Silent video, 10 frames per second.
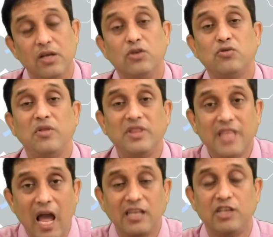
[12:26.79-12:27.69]
So,
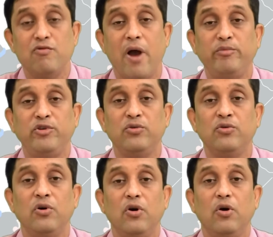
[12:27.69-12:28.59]
that you have
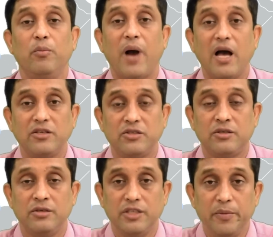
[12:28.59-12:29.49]
to
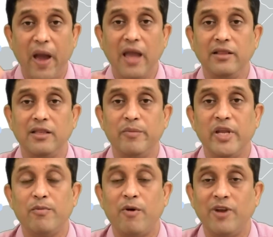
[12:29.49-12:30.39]
first define the
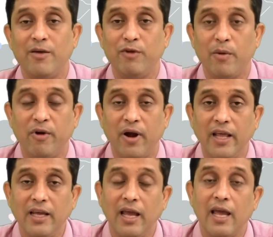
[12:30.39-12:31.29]
minimum level of
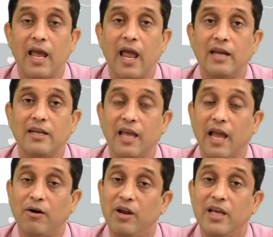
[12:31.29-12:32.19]
learning, and
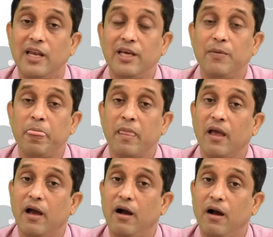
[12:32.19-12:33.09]
accordingly
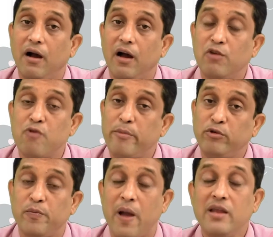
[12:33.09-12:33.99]
you have
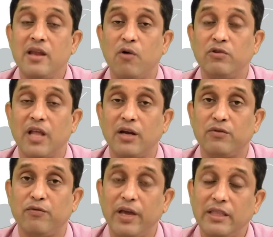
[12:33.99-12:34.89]
to find out
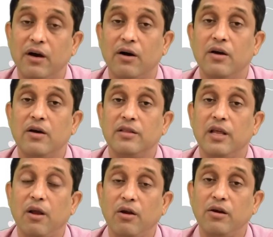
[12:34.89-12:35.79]
that whether the
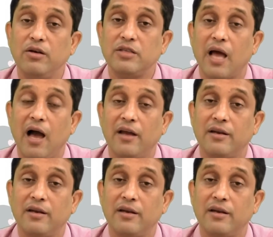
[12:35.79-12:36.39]
learners are